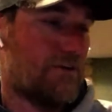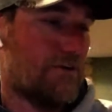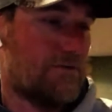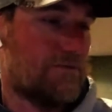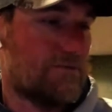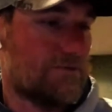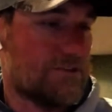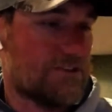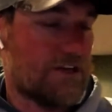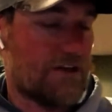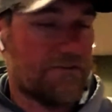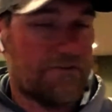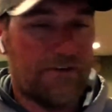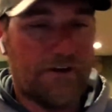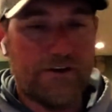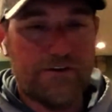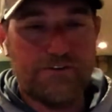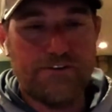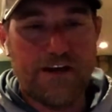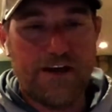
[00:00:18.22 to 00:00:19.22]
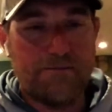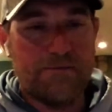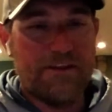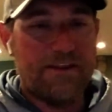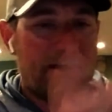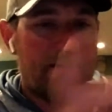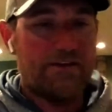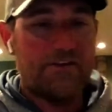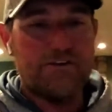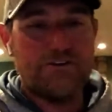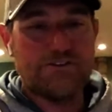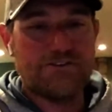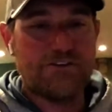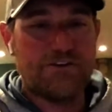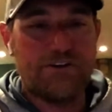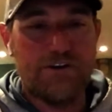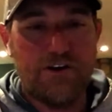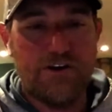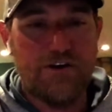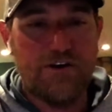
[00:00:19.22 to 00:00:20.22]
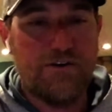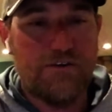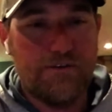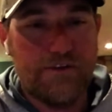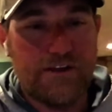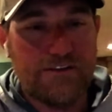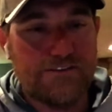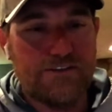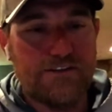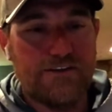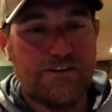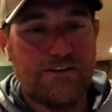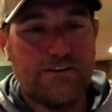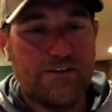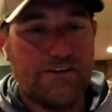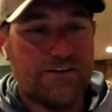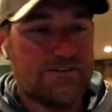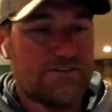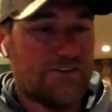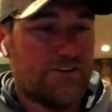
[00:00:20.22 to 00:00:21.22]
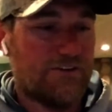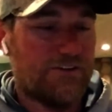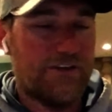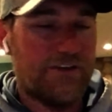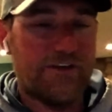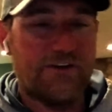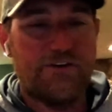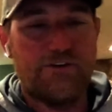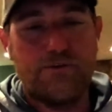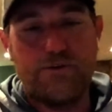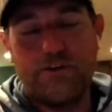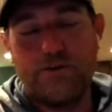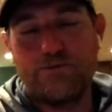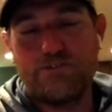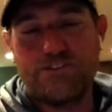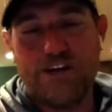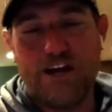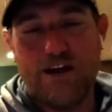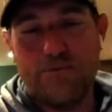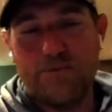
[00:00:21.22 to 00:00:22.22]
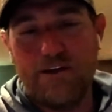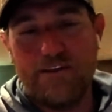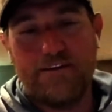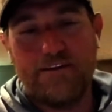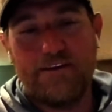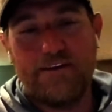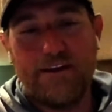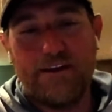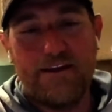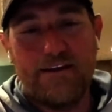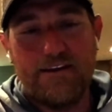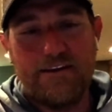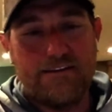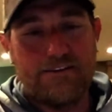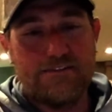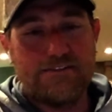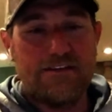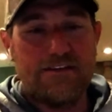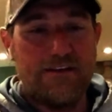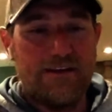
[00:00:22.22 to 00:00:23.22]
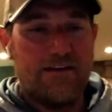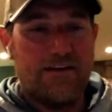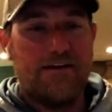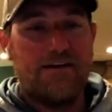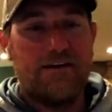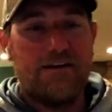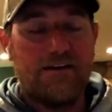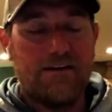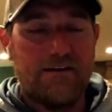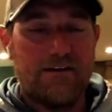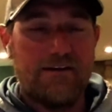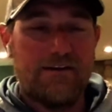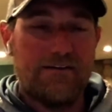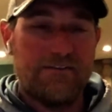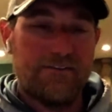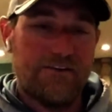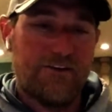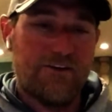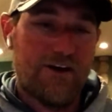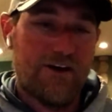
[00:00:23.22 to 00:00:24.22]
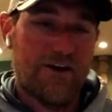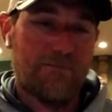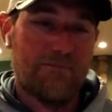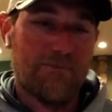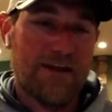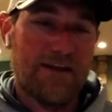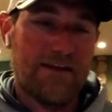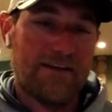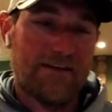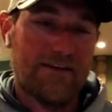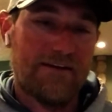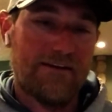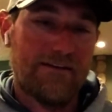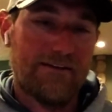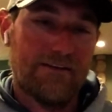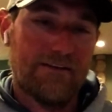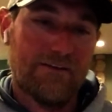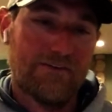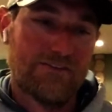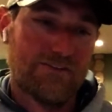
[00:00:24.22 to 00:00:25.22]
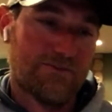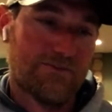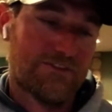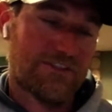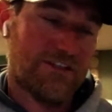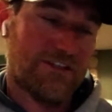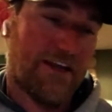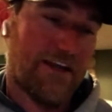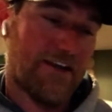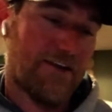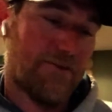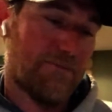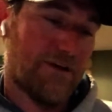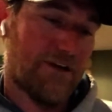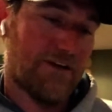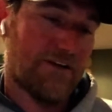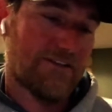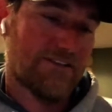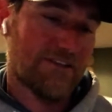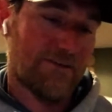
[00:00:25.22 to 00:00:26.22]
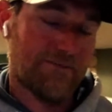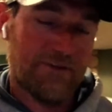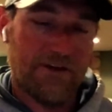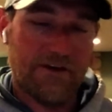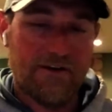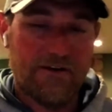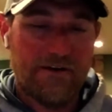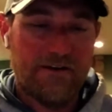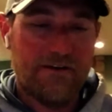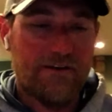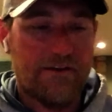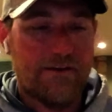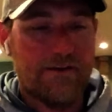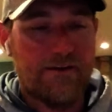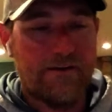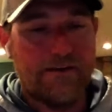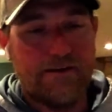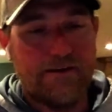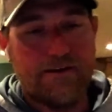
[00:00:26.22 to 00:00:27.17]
Seth Fighter taught me that years ago. That's his little deal. He was taught by the Canadians, how to make it. Have some of his Canadian buddies up there, and then